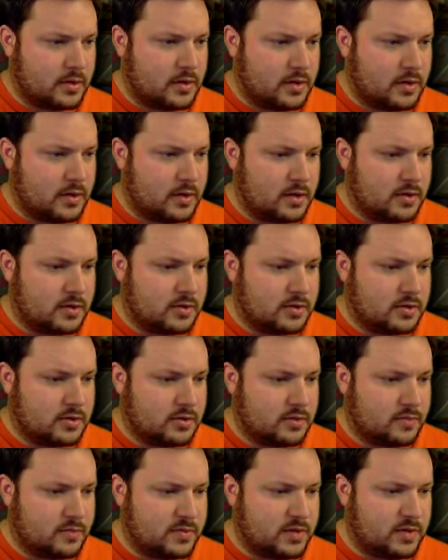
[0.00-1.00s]
And he
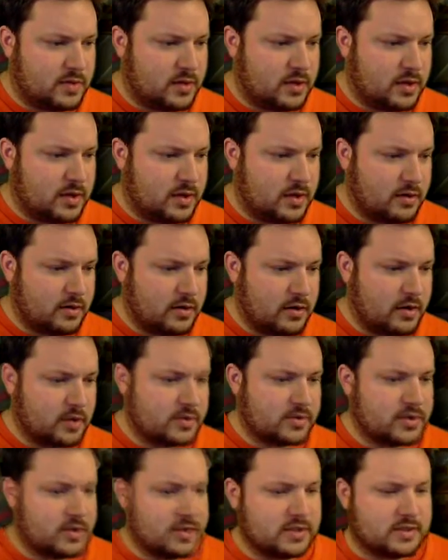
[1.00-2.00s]
should be okay. There he
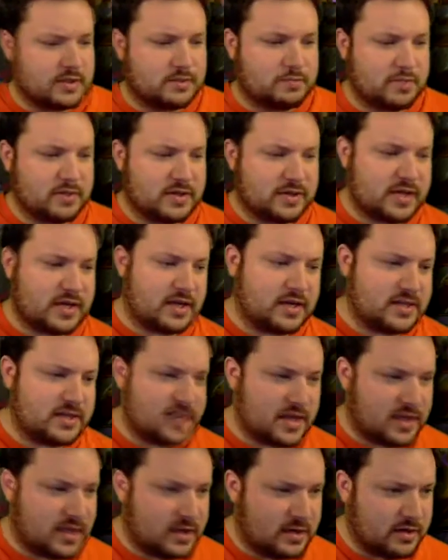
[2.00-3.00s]
goes. He brings out a
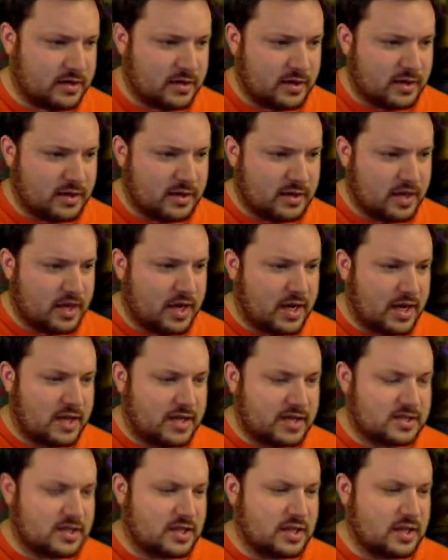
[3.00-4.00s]
second gun that
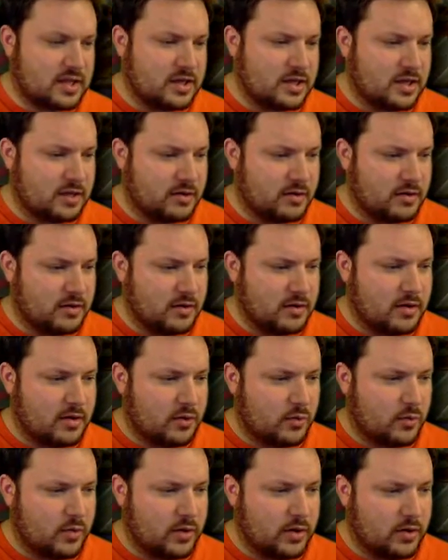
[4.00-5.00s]
has the
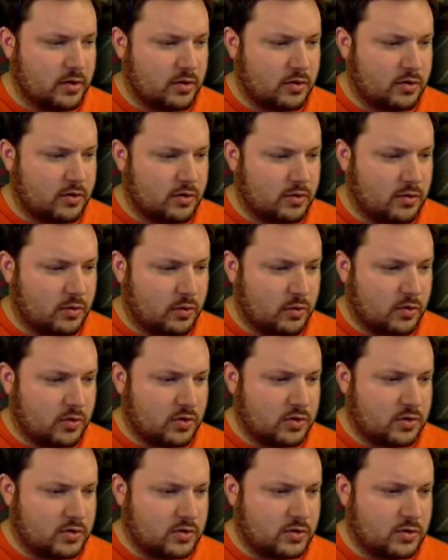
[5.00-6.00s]
weird
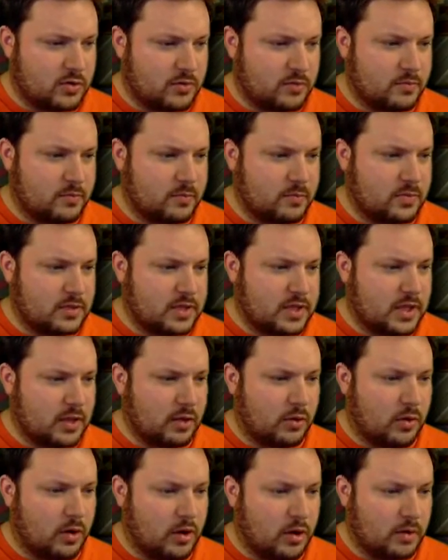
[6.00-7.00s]
orange or
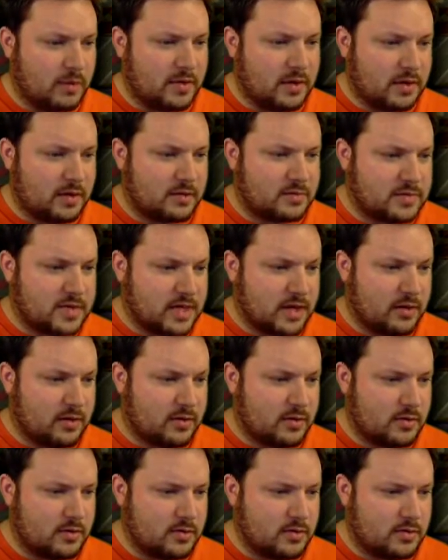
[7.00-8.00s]
yellow arm that comes out.
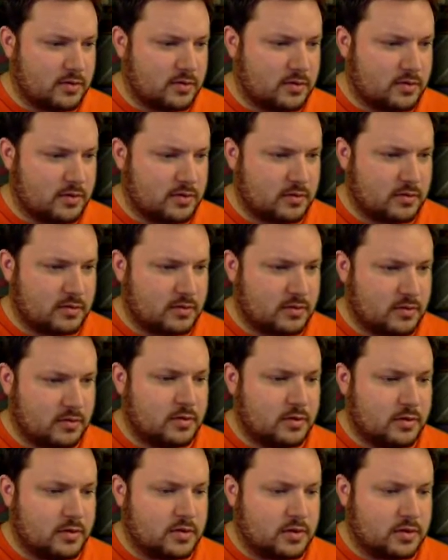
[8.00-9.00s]

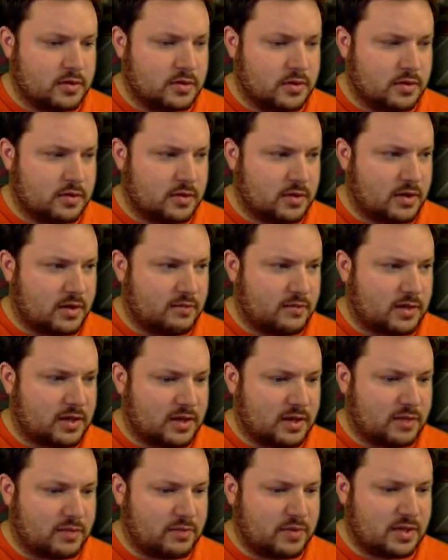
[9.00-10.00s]
So I haven't got
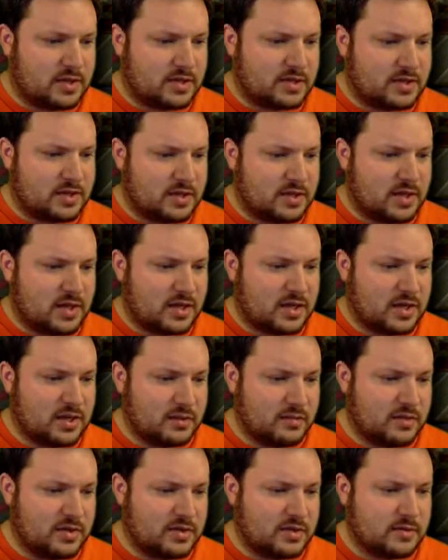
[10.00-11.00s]
the pizza. I can get the
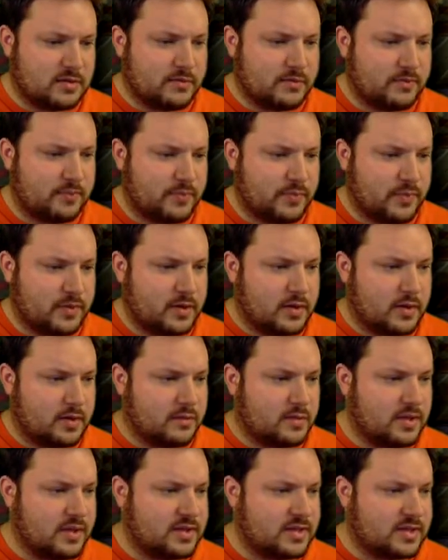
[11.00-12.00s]
pizza.
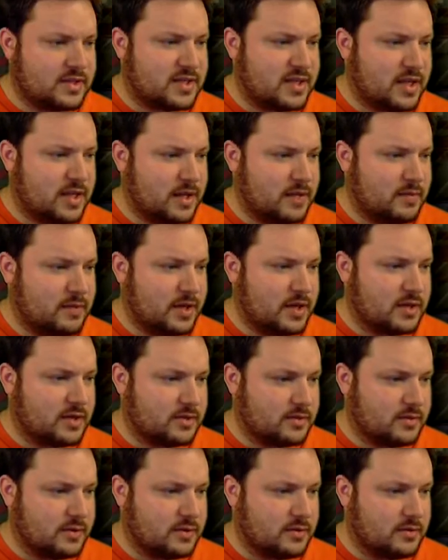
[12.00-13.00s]
Pizza time. Yeah,
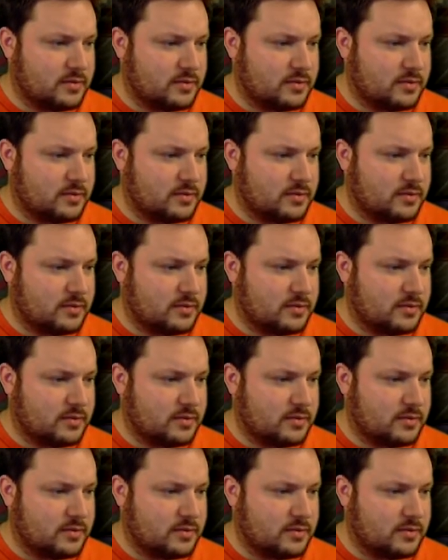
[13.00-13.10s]
sweet.